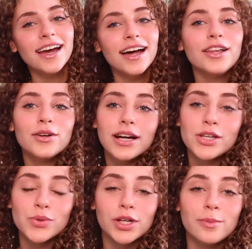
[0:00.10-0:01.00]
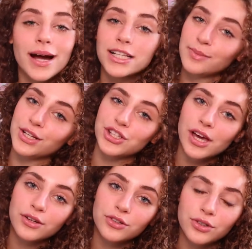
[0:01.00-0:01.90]
Hello guys, welcome back to my
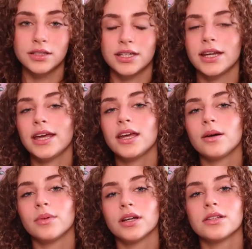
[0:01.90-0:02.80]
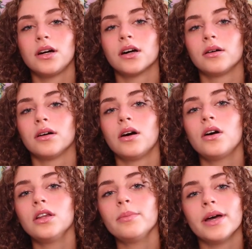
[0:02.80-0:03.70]
channel. Today I'm going to talk
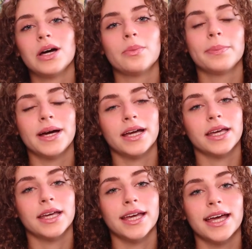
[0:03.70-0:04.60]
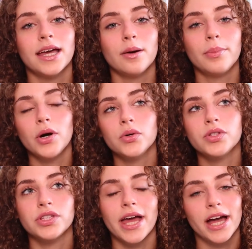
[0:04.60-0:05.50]
all about my
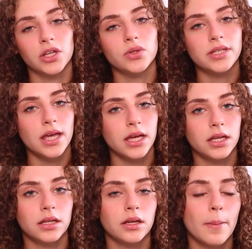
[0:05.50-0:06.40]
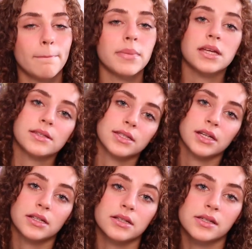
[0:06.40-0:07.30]
post-Accutane
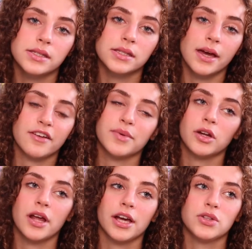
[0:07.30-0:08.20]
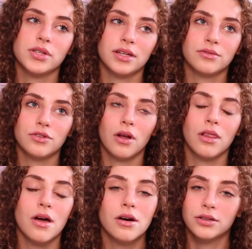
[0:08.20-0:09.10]
maintenance. I've been on Accutane for a
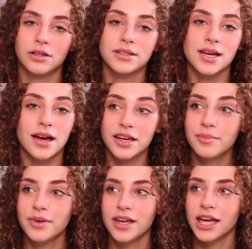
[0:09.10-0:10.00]
long time.